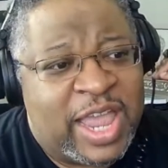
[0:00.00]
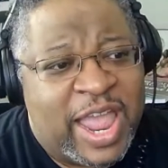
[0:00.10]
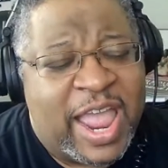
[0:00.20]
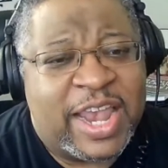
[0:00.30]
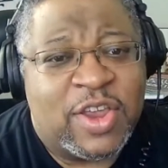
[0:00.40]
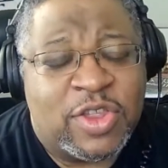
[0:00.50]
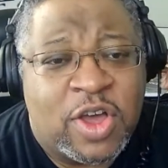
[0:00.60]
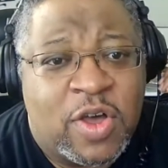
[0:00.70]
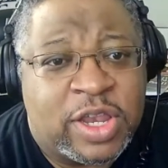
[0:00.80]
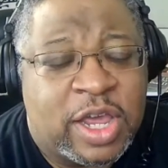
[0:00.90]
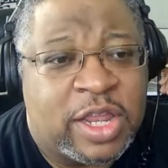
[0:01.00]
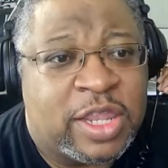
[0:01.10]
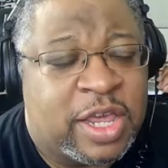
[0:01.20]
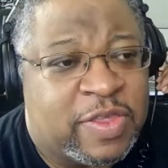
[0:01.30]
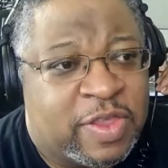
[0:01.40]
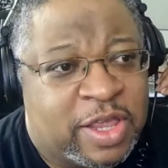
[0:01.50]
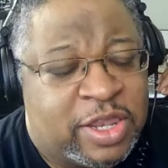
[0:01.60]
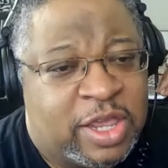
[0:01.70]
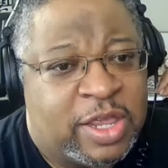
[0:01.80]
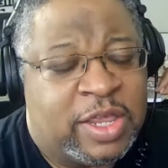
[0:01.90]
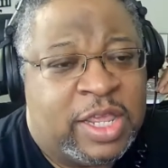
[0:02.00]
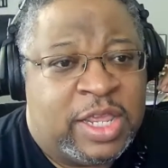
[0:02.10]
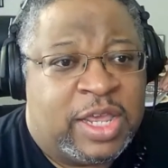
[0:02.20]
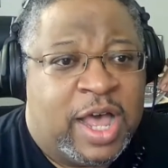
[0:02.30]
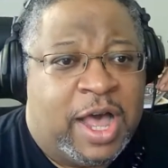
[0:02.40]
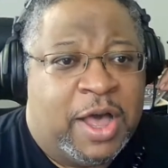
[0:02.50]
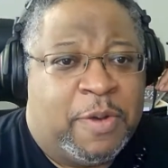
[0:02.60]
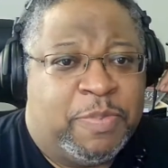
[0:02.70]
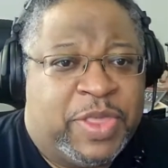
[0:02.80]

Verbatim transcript: And the the the the the uh,